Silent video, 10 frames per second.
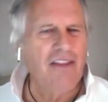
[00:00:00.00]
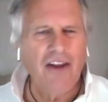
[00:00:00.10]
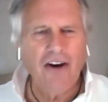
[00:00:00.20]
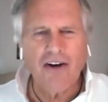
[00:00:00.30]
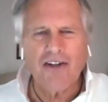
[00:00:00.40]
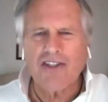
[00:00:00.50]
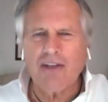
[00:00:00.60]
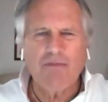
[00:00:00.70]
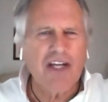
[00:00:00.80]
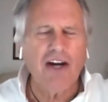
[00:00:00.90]
there are
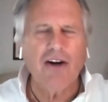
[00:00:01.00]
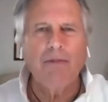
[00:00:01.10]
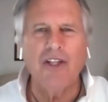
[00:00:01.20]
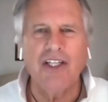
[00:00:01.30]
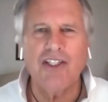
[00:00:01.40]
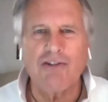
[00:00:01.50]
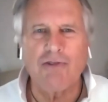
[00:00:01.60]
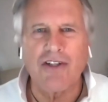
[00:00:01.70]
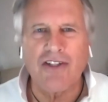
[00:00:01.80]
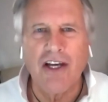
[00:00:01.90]
some terrible
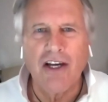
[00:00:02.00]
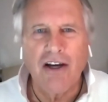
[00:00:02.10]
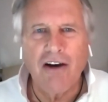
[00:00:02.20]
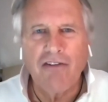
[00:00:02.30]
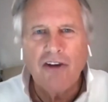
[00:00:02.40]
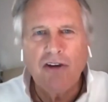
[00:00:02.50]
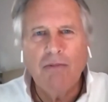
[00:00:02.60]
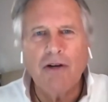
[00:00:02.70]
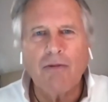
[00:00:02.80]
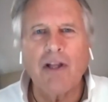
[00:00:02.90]
histories of
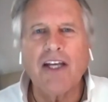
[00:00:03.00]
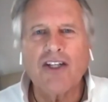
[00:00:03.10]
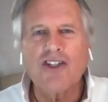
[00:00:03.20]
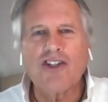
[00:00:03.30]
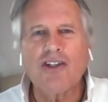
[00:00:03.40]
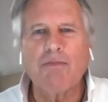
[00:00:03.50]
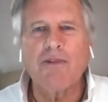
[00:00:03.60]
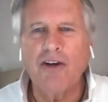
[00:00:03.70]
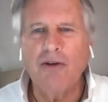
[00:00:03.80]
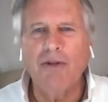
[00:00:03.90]
human relationship
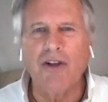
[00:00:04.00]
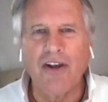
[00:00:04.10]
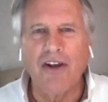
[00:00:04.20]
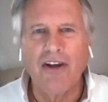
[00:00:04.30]
to human.